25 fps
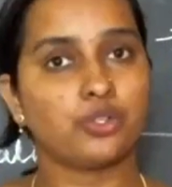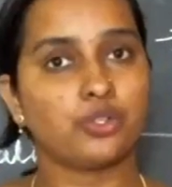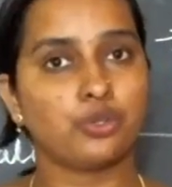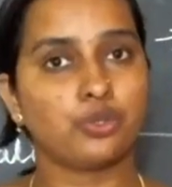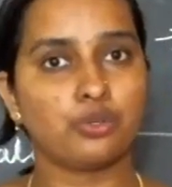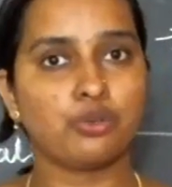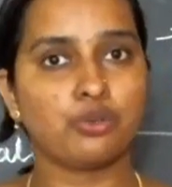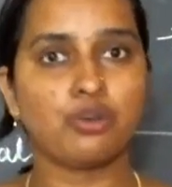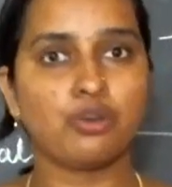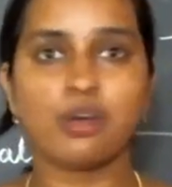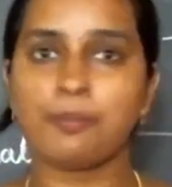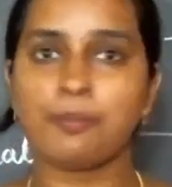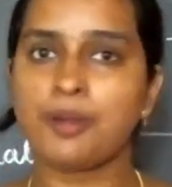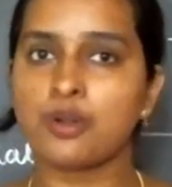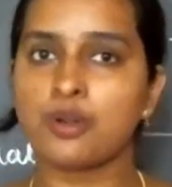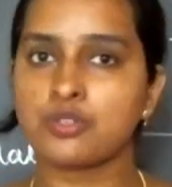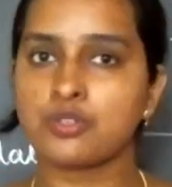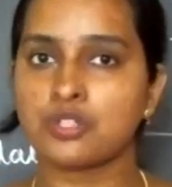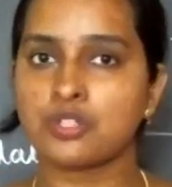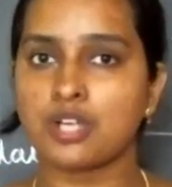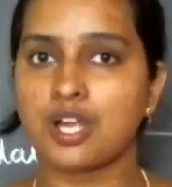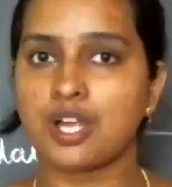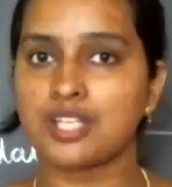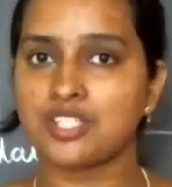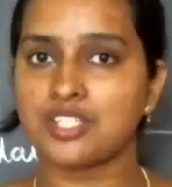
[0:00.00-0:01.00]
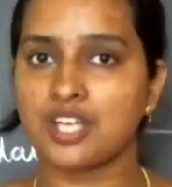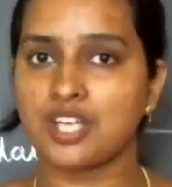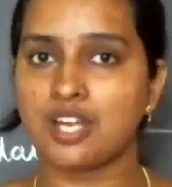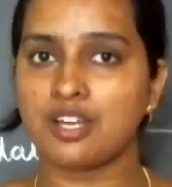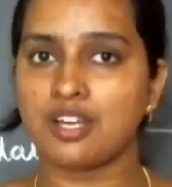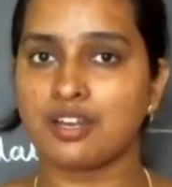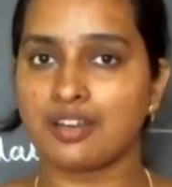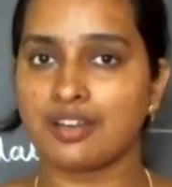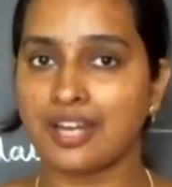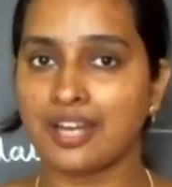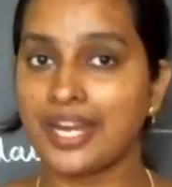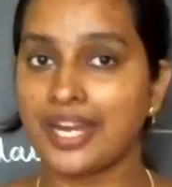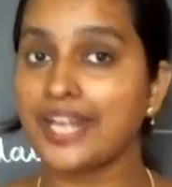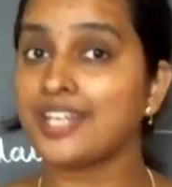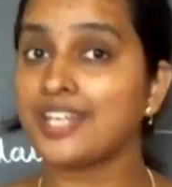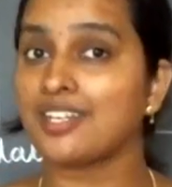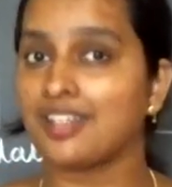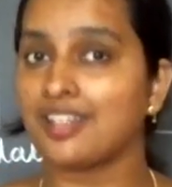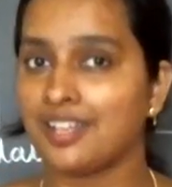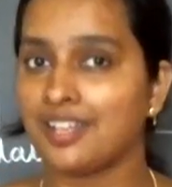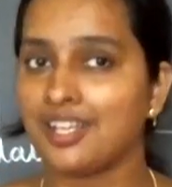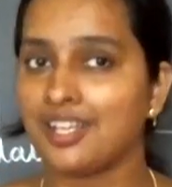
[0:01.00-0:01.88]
You know about Shah Jahan, right?